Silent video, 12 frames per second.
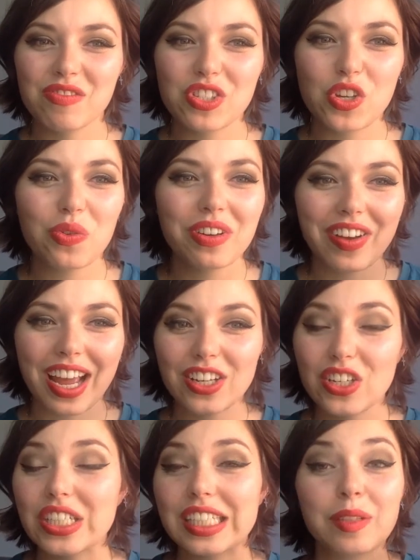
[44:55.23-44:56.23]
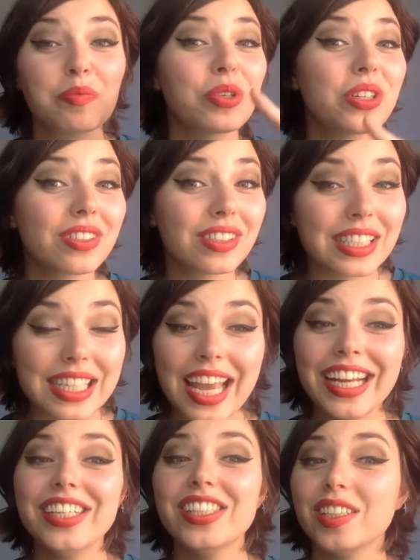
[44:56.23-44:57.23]
So we've had a look at
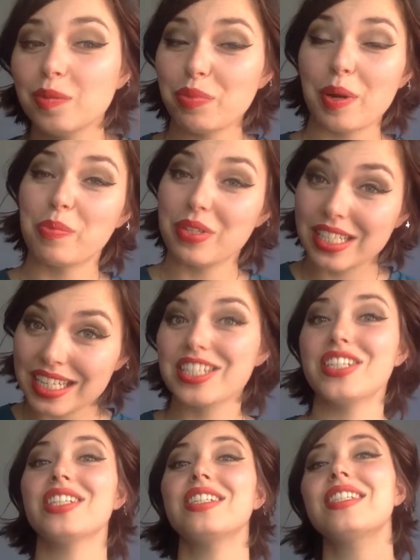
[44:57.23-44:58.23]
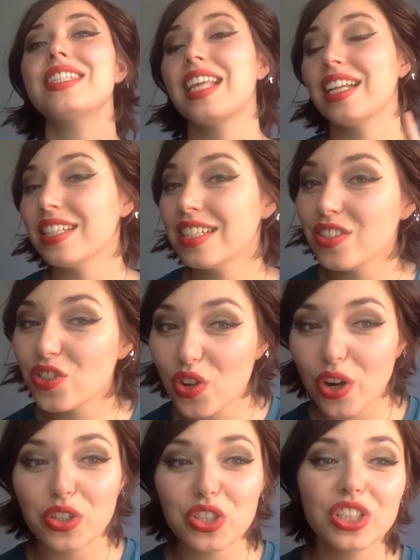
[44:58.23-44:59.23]
pronunciation, prepositions, sentence
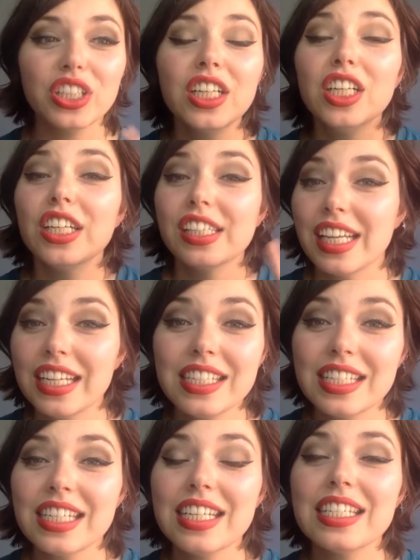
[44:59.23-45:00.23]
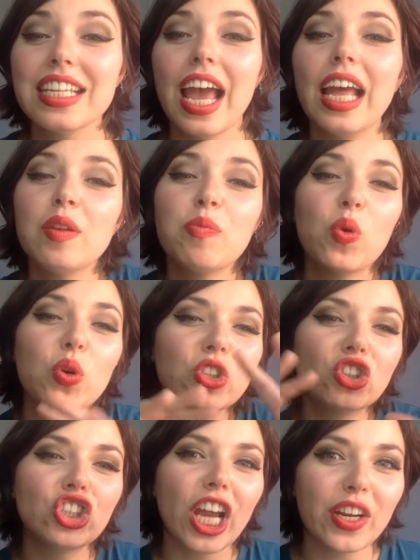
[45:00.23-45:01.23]
structure, tenses, and more
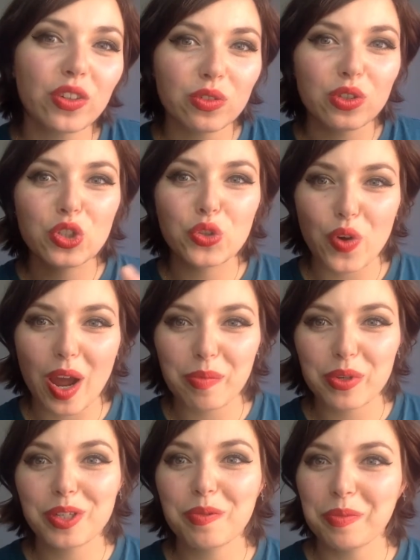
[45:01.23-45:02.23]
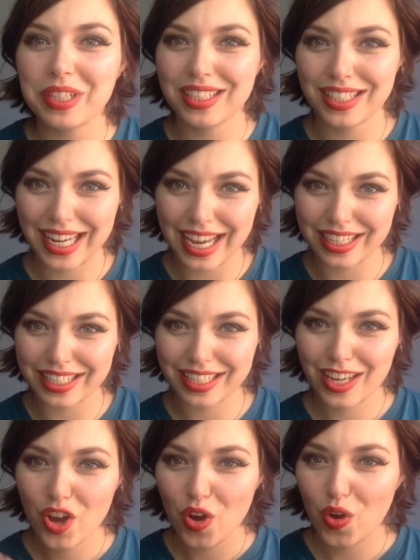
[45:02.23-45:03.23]
general grammar mistakes.